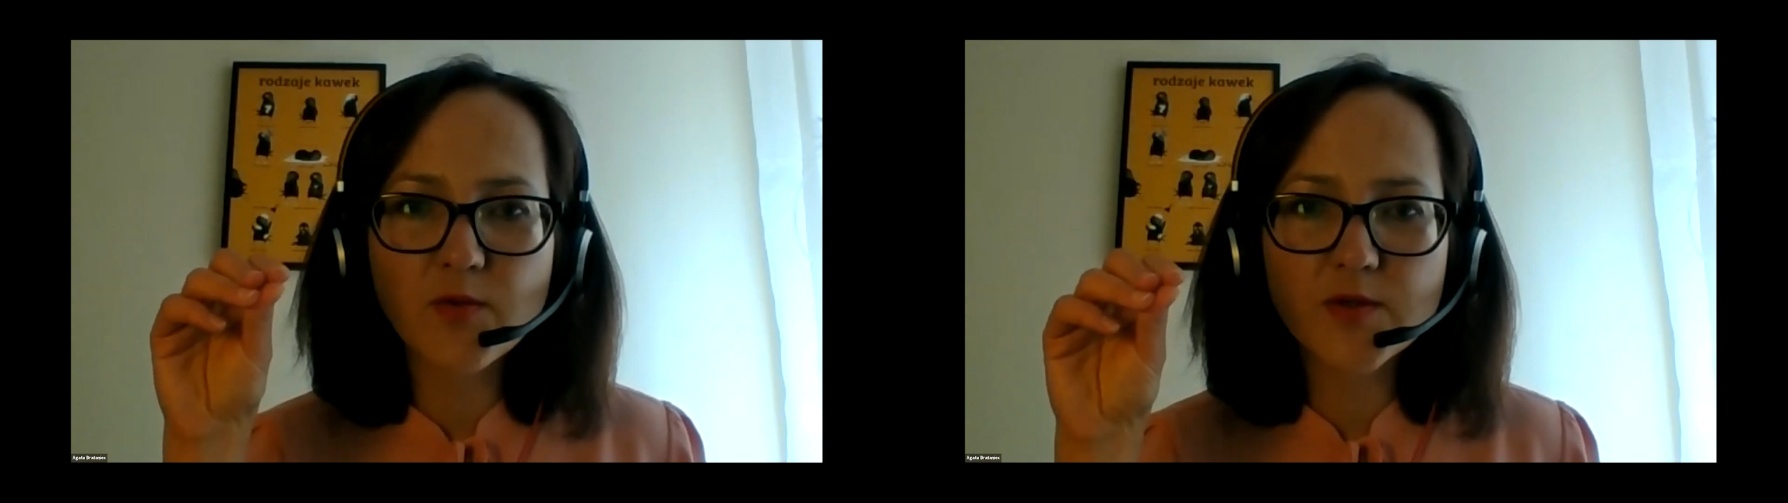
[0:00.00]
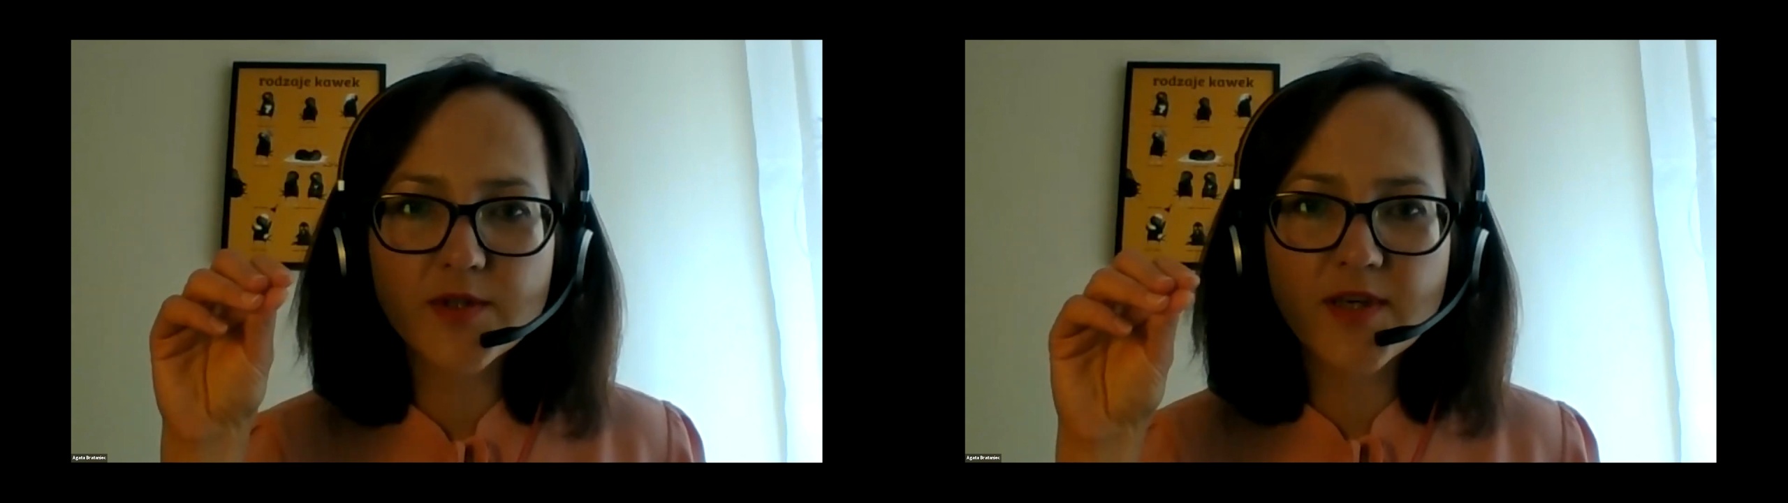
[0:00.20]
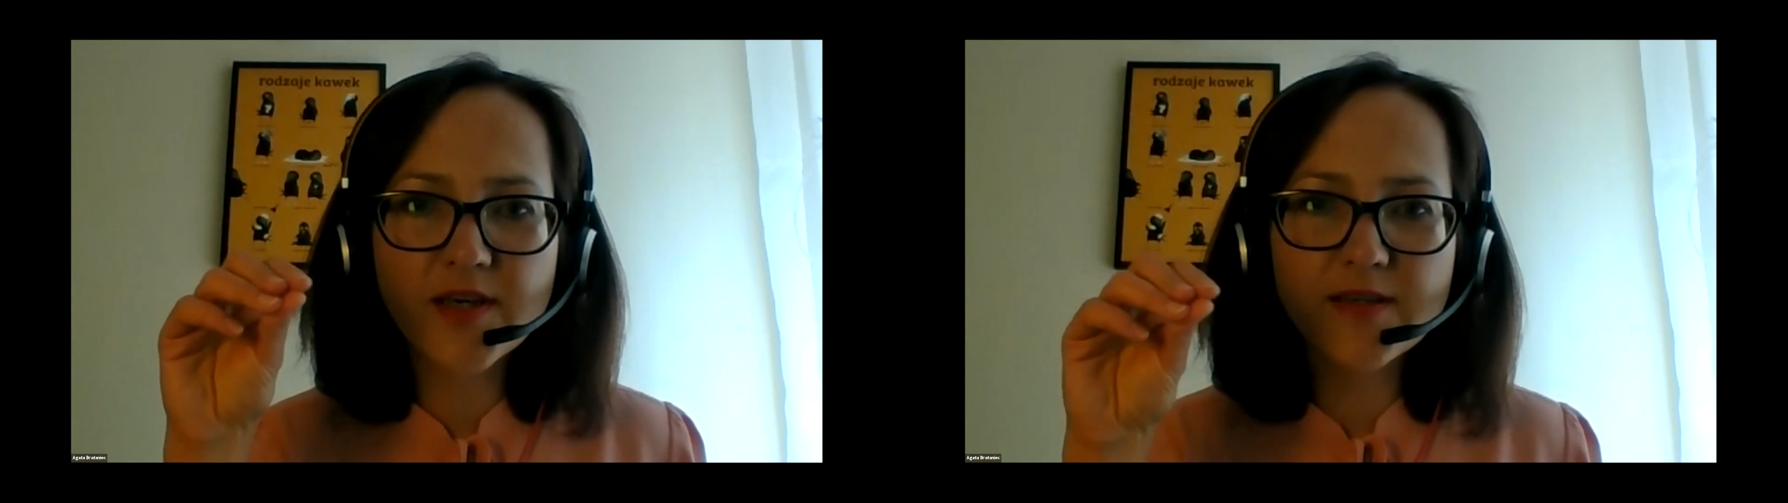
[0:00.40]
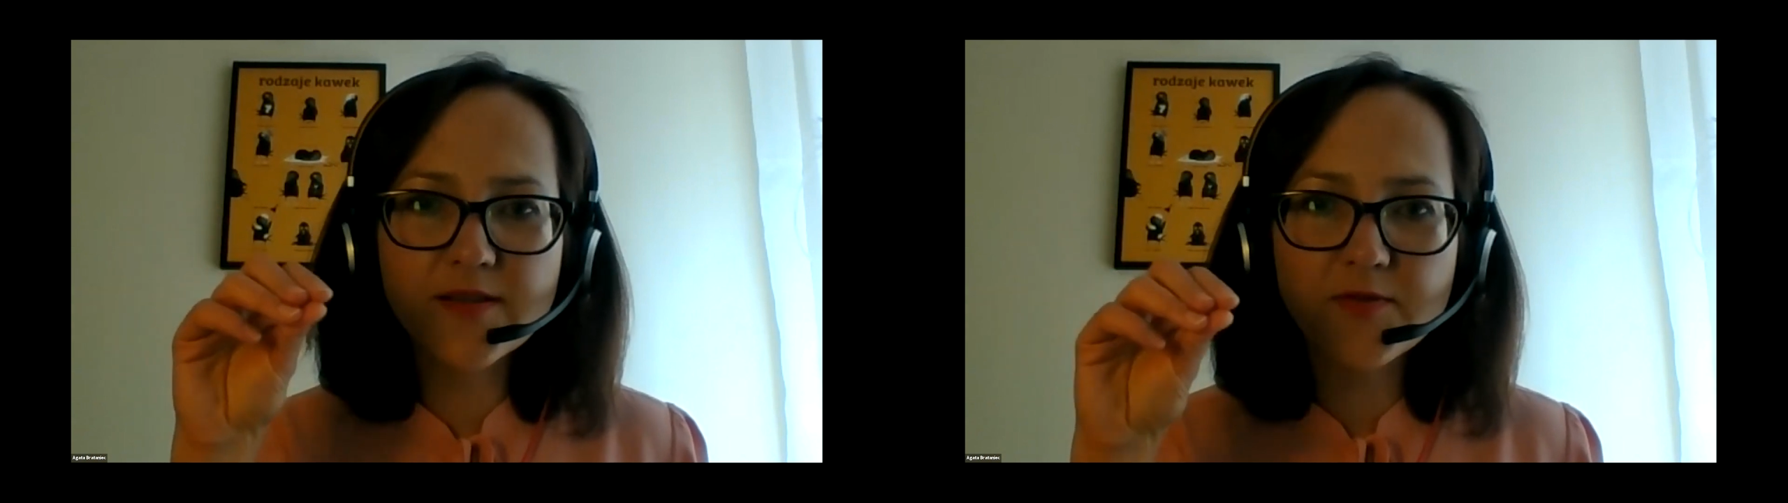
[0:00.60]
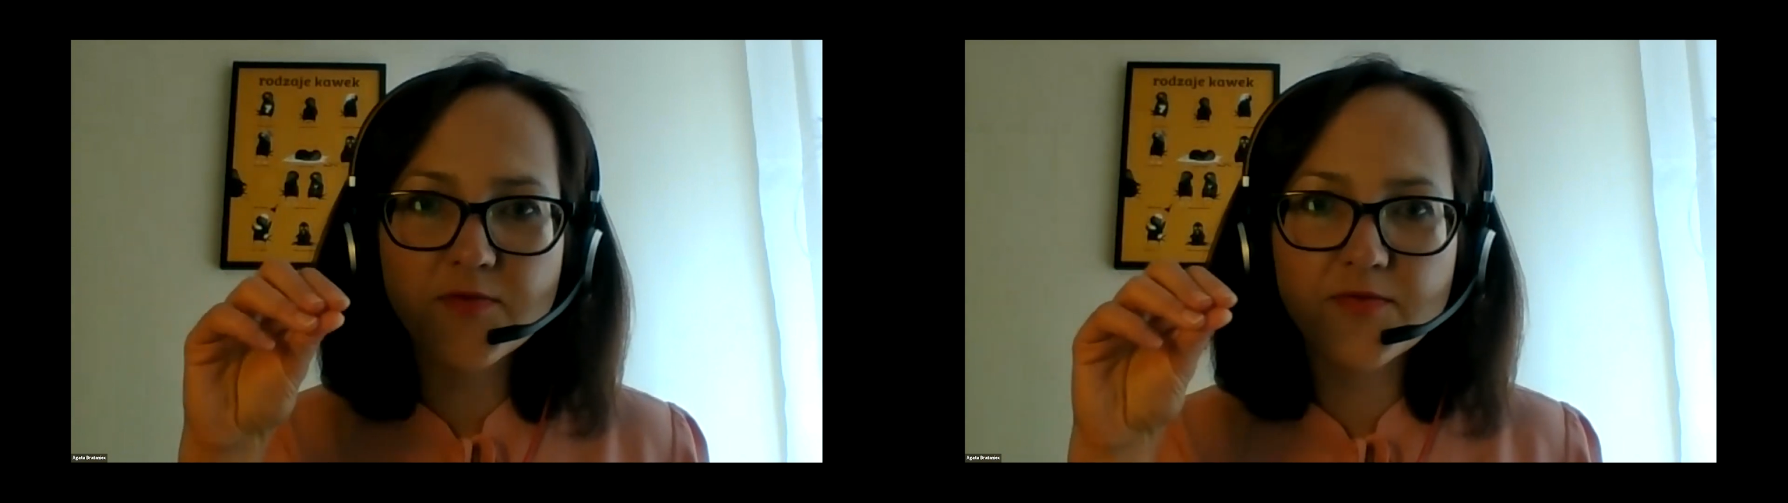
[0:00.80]
was a kind
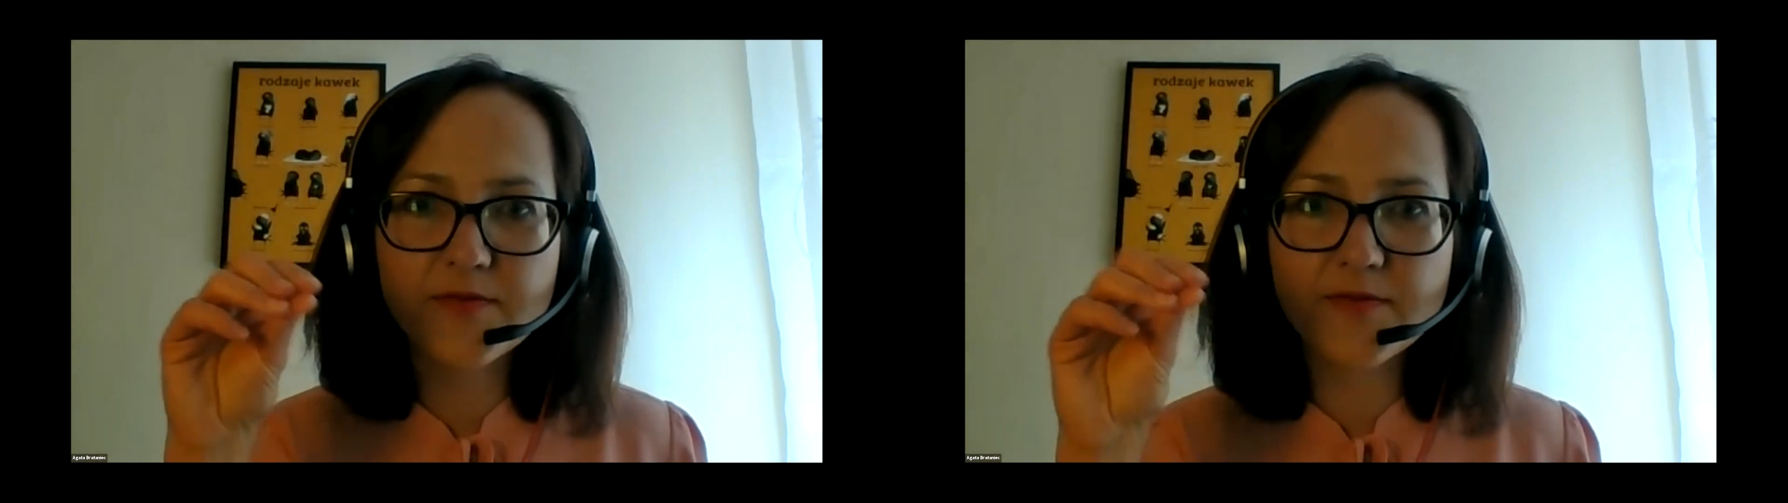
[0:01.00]
of